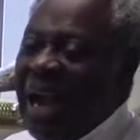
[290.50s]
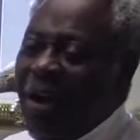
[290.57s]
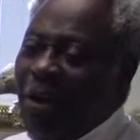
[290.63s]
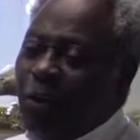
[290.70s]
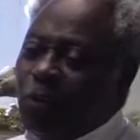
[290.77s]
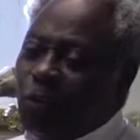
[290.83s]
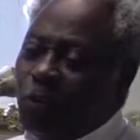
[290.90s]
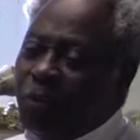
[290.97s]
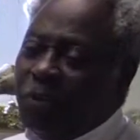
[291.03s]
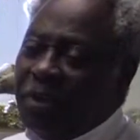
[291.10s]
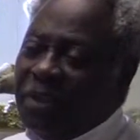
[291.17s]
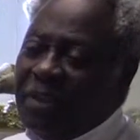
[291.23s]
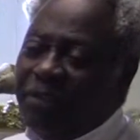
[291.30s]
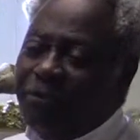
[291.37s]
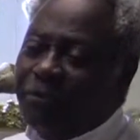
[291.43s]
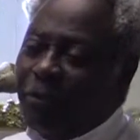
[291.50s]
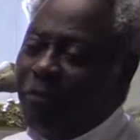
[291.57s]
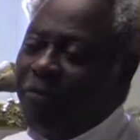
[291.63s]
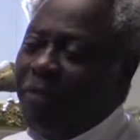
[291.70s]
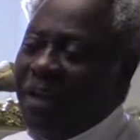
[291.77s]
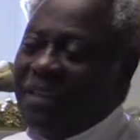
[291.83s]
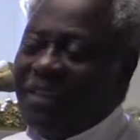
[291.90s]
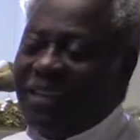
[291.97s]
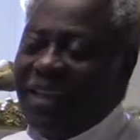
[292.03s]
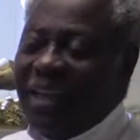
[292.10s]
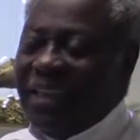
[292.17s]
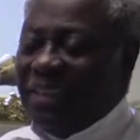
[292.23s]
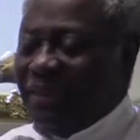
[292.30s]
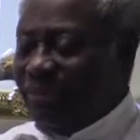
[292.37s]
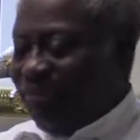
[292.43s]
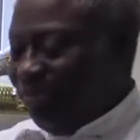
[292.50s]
I want to read from verse 10.